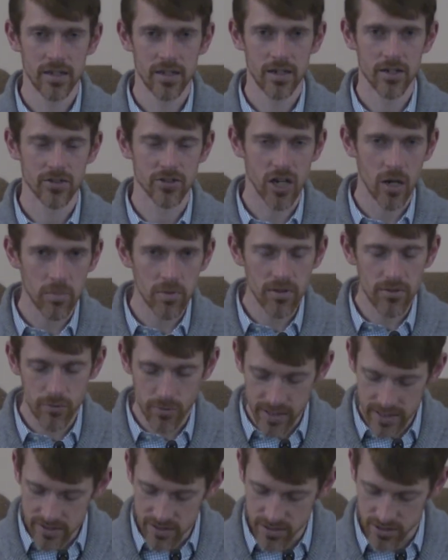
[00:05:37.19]
There's a couple of
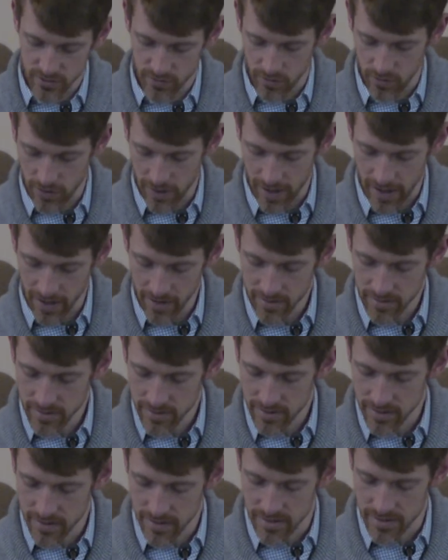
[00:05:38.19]
reasons for that.
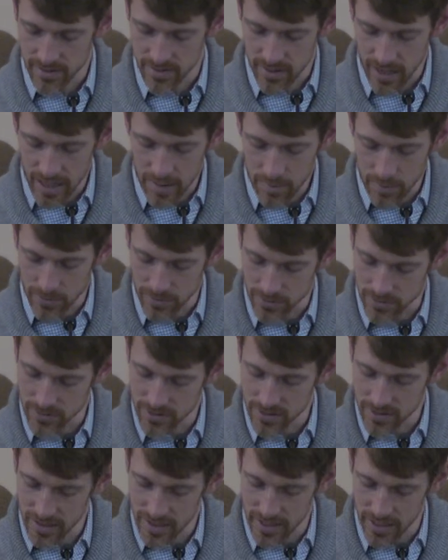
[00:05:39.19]
The
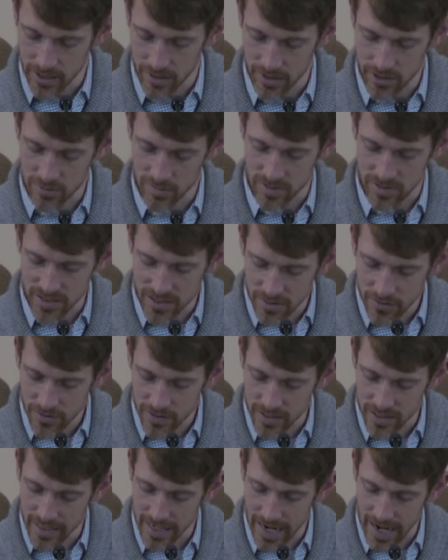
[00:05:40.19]
disciples here specifically